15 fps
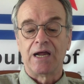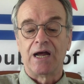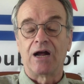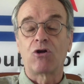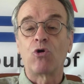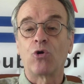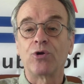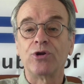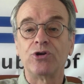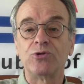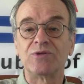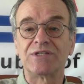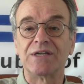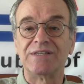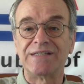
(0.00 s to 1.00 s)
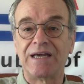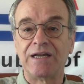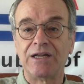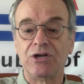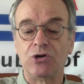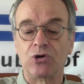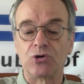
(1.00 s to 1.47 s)
according to his
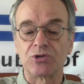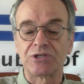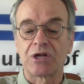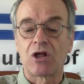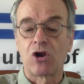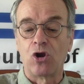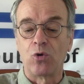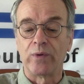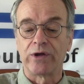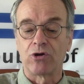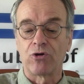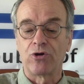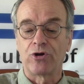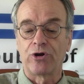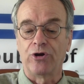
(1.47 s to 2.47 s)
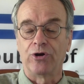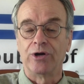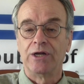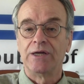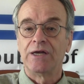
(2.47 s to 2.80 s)
attending nurse, Chloe Kirker,